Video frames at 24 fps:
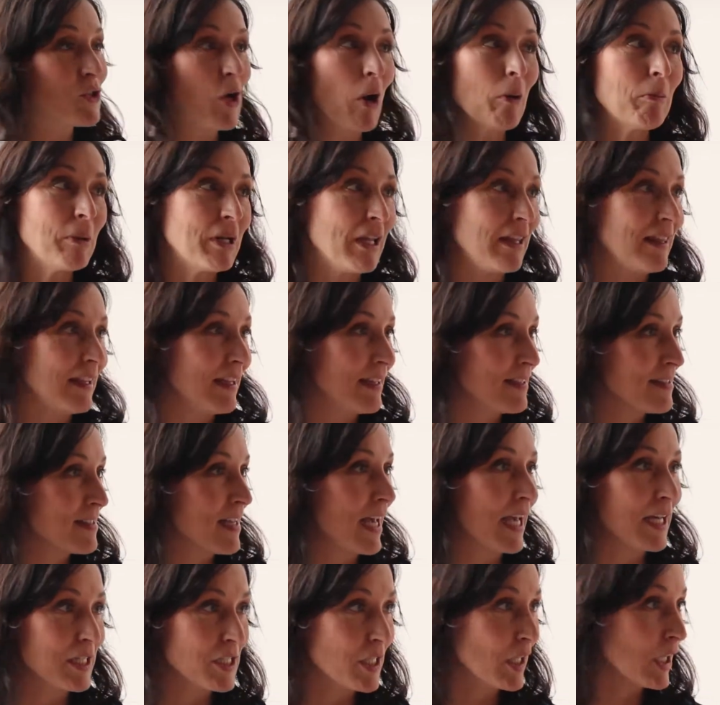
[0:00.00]
so many things I
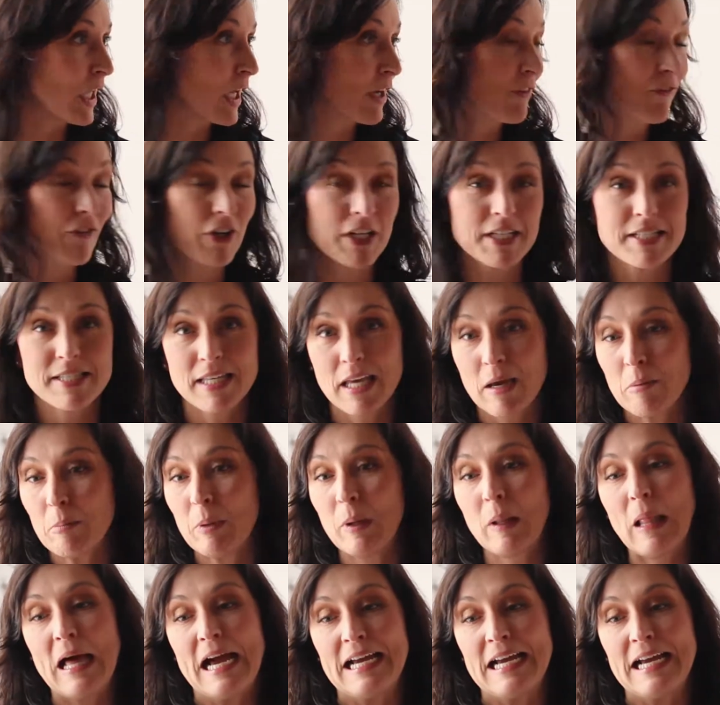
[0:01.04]
had to learn. For example,